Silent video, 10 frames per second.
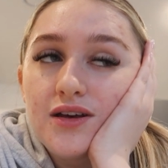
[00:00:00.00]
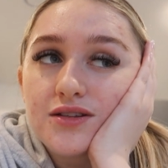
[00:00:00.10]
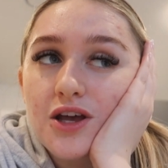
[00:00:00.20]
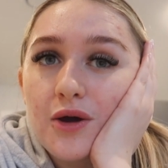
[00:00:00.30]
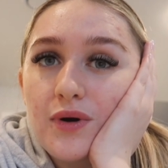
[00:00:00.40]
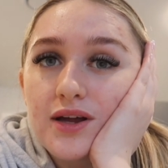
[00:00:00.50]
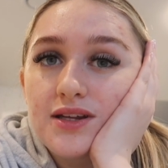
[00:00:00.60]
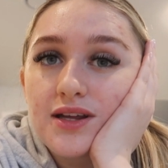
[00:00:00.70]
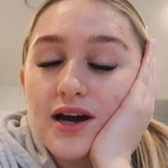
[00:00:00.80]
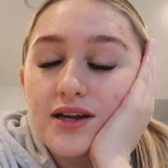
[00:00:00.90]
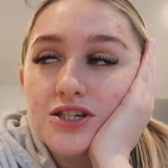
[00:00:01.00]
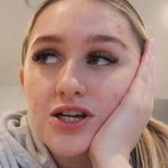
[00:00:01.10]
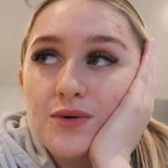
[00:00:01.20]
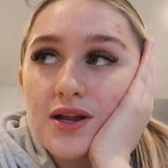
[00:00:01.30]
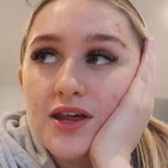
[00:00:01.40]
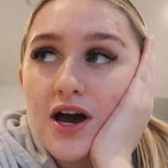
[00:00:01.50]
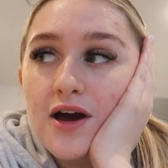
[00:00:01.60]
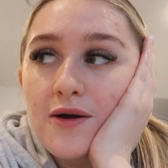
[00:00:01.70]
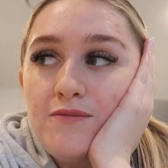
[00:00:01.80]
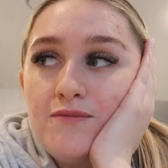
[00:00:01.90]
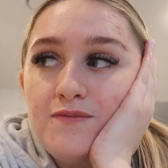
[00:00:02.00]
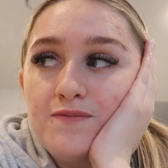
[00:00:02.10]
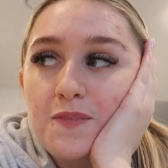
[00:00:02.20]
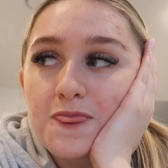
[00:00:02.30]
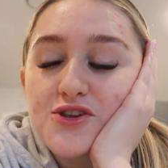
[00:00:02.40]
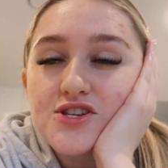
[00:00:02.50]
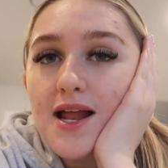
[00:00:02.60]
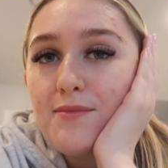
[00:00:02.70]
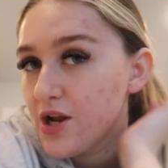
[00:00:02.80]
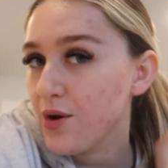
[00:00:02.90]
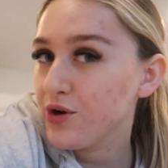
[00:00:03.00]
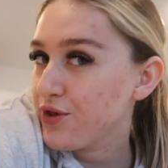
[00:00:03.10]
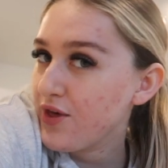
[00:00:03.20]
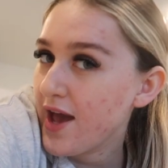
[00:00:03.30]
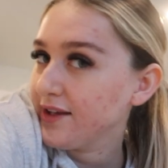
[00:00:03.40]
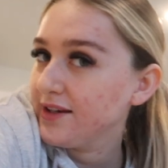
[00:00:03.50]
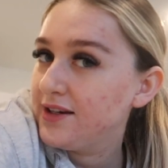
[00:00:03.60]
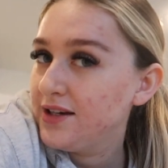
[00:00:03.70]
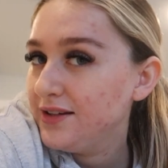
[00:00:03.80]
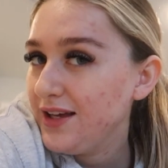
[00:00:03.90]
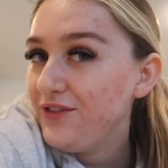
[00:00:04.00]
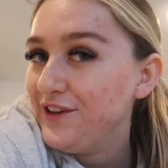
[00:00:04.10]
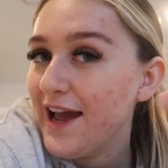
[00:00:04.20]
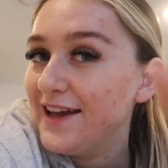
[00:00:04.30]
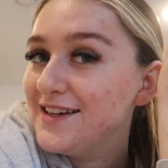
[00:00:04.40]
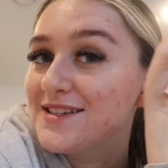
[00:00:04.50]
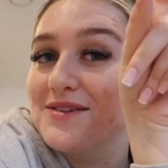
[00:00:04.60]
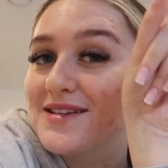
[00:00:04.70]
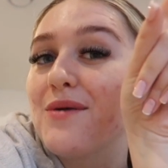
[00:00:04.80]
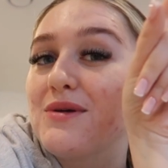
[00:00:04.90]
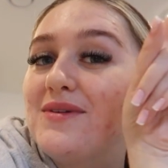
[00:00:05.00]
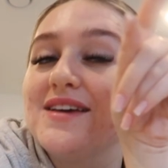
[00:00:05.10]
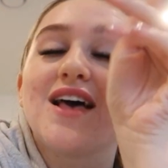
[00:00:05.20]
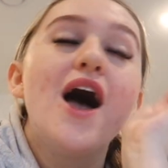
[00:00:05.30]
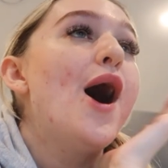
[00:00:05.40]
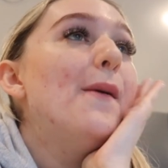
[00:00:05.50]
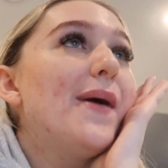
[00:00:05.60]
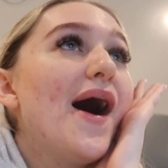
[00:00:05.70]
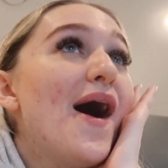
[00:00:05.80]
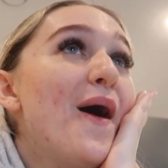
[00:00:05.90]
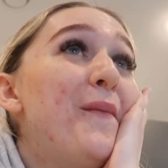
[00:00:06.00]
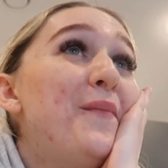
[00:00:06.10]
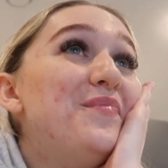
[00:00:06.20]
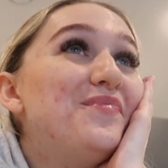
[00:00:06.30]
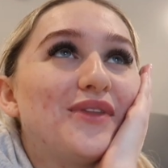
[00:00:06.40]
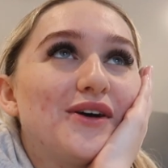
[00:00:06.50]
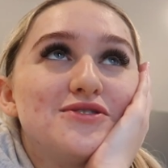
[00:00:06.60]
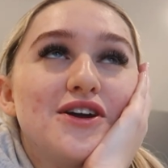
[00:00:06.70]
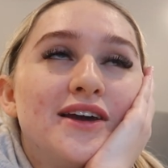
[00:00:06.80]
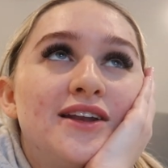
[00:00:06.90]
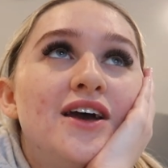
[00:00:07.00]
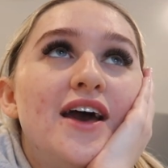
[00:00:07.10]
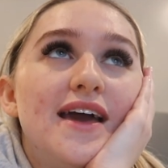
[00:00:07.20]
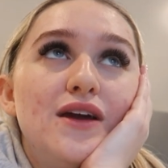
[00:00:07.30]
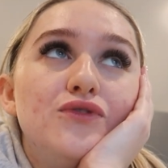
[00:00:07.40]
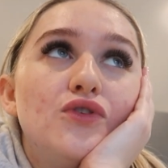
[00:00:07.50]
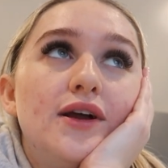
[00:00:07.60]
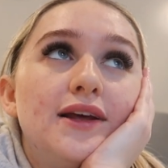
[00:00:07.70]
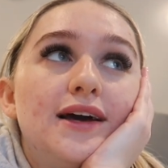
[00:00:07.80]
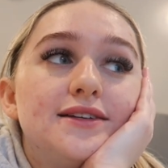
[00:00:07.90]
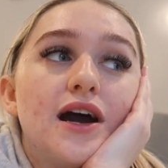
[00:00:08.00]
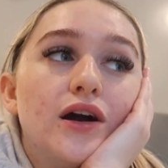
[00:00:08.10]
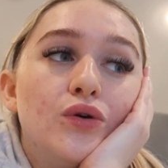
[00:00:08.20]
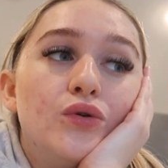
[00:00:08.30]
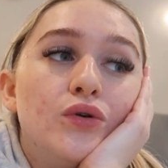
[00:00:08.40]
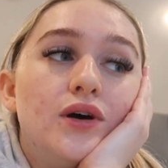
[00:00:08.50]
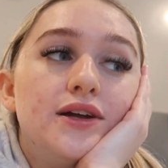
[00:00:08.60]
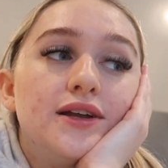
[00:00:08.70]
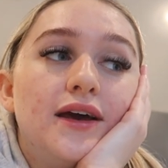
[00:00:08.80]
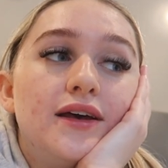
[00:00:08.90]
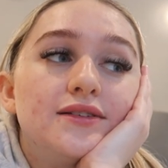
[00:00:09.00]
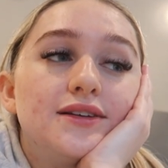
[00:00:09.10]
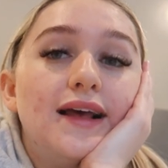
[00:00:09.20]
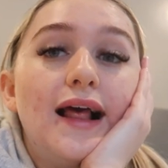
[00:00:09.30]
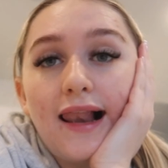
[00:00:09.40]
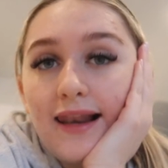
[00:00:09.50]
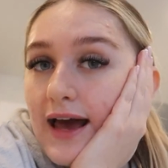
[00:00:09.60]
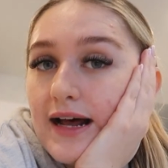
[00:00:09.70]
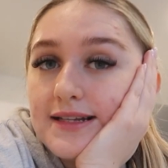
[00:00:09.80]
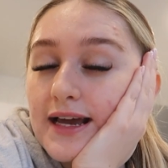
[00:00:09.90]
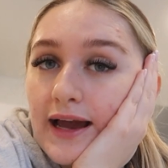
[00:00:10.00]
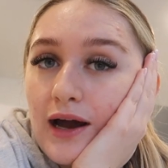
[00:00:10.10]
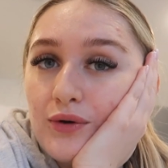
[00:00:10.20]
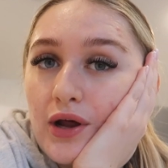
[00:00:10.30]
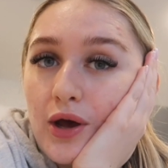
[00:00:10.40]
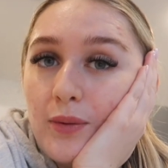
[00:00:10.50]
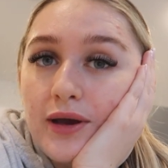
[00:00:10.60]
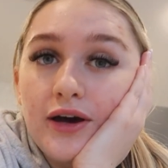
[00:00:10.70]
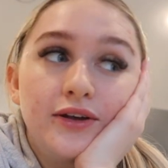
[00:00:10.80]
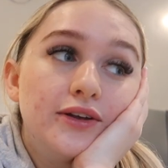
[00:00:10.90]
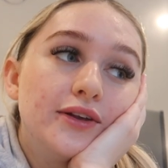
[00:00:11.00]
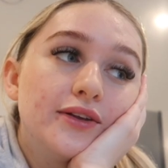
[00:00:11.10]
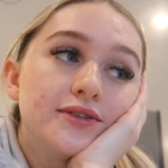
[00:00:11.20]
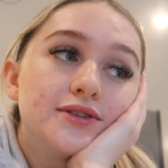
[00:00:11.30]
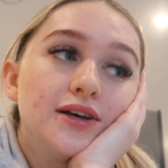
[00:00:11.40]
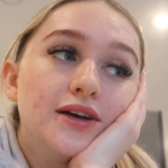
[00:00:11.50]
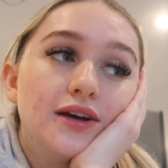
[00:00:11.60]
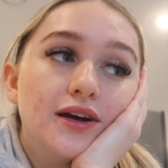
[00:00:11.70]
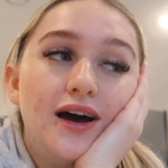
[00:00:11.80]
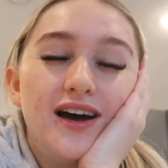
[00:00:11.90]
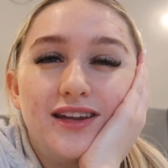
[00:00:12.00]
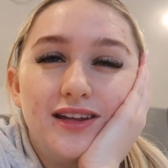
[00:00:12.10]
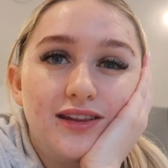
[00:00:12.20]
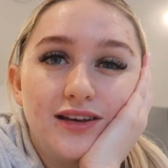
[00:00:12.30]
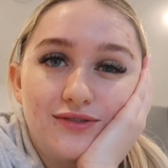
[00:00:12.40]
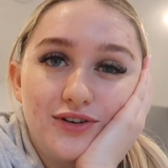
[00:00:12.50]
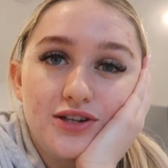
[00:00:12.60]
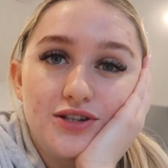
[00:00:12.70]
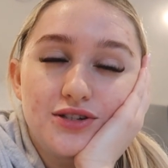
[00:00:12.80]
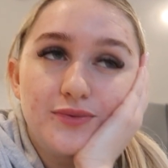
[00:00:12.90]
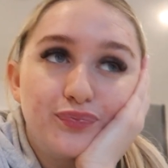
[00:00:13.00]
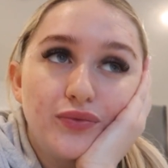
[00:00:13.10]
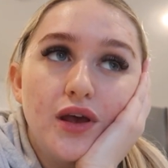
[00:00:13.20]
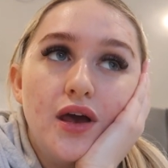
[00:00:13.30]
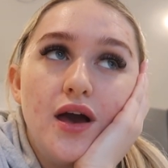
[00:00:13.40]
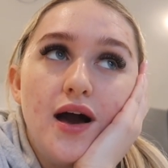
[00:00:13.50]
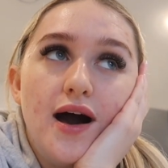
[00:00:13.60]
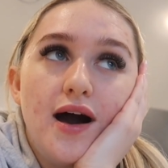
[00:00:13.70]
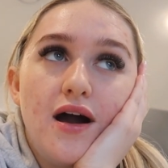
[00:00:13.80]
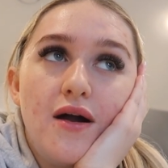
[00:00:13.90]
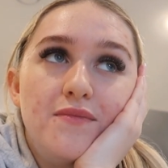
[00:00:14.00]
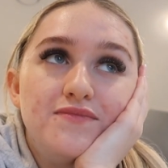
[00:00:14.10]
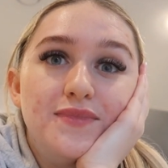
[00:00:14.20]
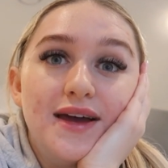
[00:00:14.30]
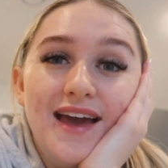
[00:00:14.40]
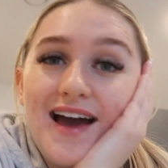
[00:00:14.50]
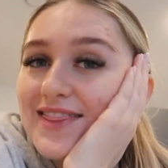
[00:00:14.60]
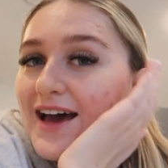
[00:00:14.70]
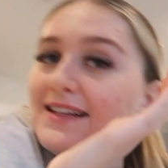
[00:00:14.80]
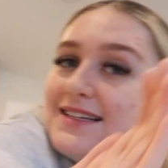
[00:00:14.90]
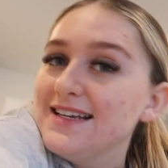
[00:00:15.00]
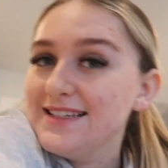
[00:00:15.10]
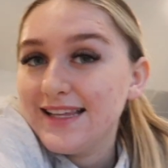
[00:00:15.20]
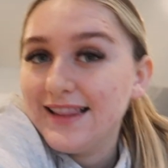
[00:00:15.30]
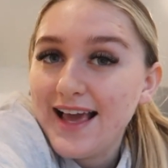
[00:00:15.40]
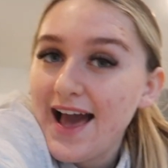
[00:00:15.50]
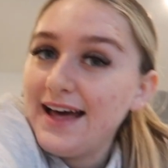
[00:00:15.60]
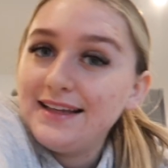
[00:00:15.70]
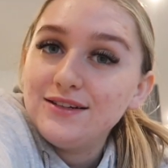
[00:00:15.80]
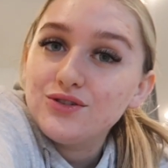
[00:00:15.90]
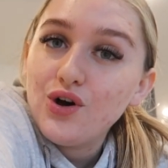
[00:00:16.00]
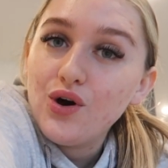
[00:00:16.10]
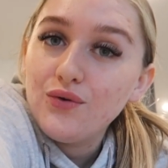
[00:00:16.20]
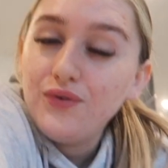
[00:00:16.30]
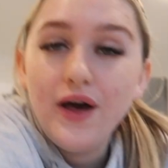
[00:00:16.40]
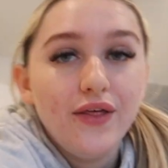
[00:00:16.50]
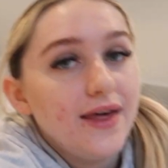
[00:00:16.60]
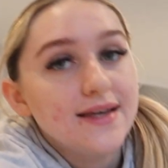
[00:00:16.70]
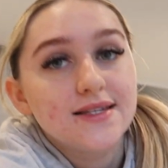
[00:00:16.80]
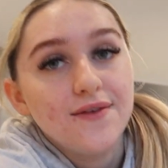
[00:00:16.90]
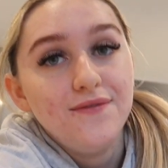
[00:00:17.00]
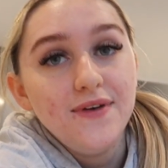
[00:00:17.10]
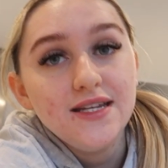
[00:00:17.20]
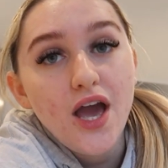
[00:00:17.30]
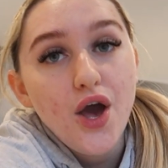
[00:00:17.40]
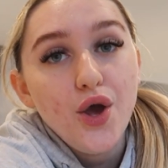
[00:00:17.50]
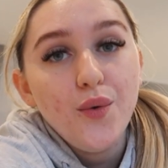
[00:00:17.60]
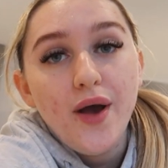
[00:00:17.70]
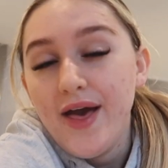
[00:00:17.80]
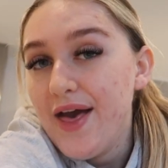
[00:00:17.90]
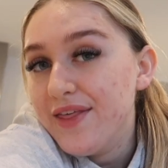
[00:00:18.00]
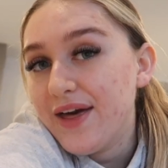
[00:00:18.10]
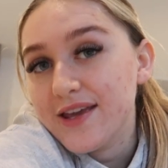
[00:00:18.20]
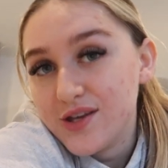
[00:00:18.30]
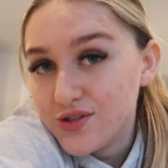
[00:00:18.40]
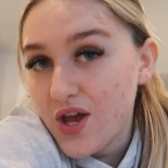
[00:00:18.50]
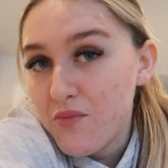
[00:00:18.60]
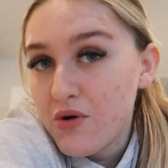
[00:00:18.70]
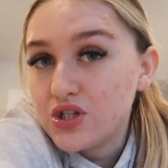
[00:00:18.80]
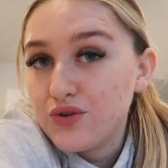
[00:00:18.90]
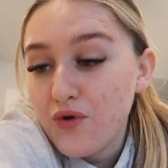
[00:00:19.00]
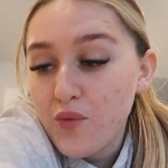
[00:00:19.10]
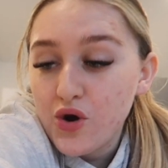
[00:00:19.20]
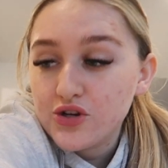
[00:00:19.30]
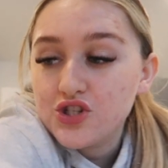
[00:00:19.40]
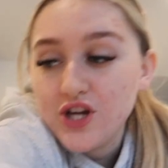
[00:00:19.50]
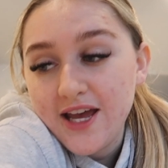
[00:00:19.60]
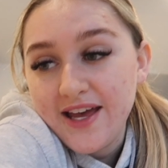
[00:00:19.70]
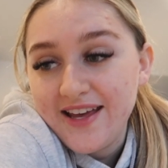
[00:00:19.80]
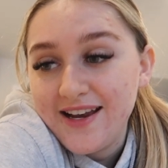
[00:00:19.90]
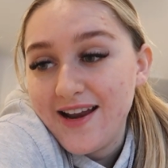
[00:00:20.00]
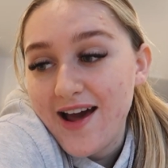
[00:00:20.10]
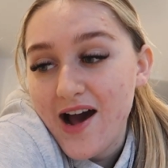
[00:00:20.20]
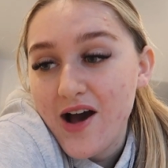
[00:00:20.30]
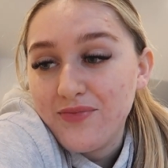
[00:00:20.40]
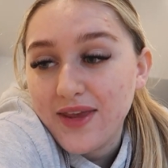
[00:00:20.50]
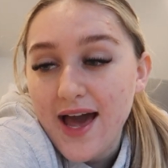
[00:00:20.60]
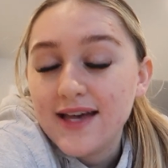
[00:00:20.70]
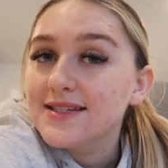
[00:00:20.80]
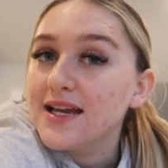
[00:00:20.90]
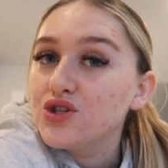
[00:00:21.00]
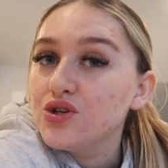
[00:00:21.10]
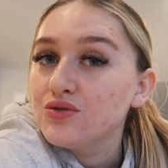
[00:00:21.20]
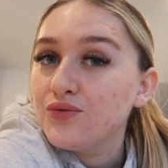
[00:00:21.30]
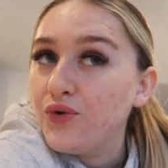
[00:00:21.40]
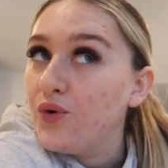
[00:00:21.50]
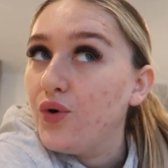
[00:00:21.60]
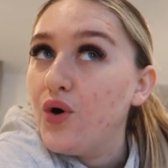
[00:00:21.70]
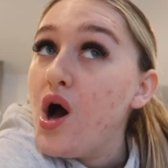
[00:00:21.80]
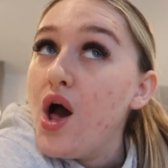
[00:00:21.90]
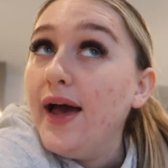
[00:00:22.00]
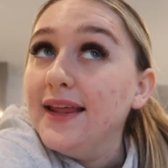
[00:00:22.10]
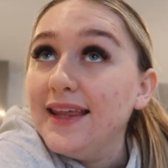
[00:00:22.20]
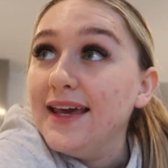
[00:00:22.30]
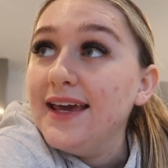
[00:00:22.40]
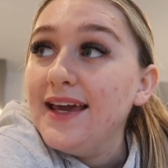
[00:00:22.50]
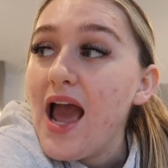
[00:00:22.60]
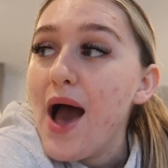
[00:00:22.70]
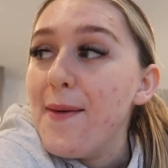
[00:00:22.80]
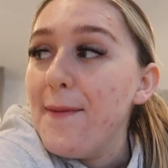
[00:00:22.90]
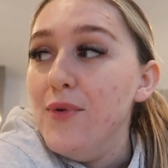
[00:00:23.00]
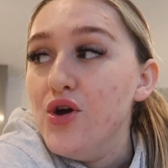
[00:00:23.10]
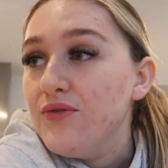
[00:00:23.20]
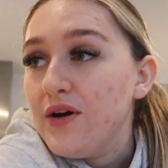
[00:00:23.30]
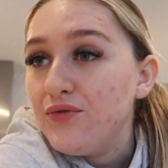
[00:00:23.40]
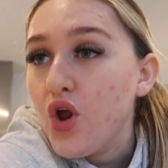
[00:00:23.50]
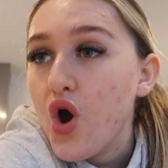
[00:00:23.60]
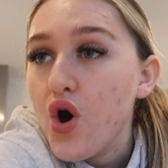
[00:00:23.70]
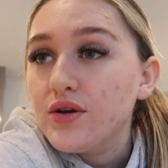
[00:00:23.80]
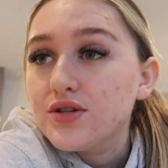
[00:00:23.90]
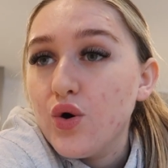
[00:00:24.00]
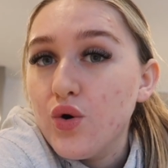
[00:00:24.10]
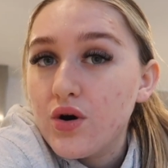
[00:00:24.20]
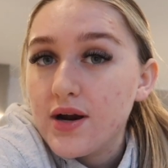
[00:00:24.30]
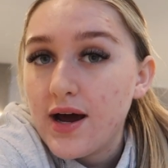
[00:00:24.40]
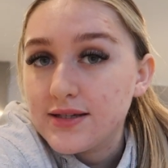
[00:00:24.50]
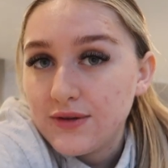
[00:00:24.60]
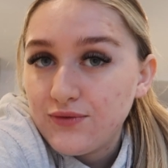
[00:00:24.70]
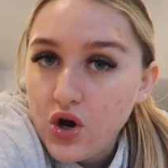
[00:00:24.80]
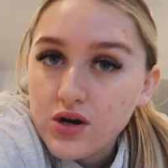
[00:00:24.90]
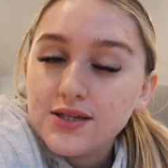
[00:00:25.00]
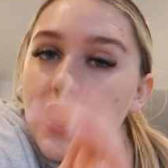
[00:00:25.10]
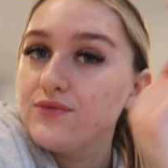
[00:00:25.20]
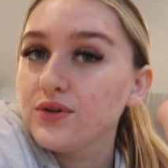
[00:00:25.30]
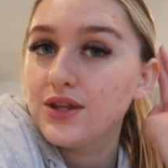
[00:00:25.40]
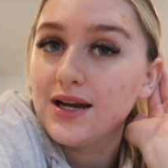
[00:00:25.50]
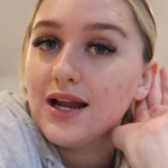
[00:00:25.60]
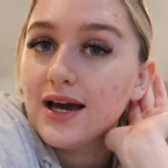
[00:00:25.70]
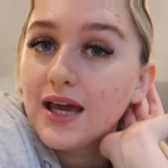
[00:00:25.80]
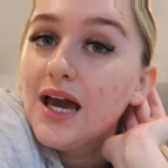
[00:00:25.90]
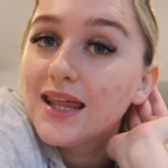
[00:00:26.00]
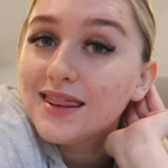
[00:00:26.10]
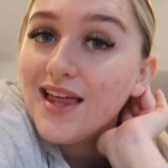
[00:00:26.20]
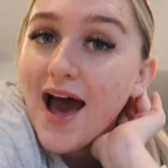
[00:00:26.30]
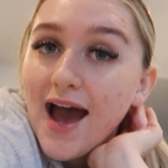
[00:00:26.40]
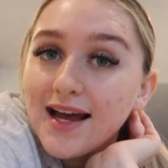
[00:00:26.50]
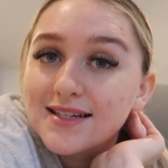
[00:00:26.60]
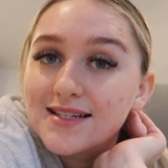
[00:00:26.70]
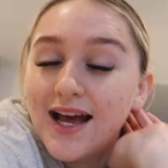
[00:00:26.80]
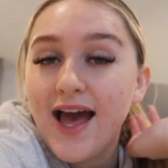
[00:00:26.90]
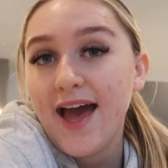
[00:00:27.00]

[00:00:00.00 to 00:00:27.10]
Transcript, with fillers: So I need, yeah, I need to get one of them. Just let me know what you think. If you hate it, don't tell me, please. But um, no, I'm joking. If you've got any like decor ideas, let a gal know because I need the advice. Um, but yeah, that is the end of this video. Thank you so much for watching. Um, yeah, stay tuned for the moving vlogs, organising vlogs, everything like that.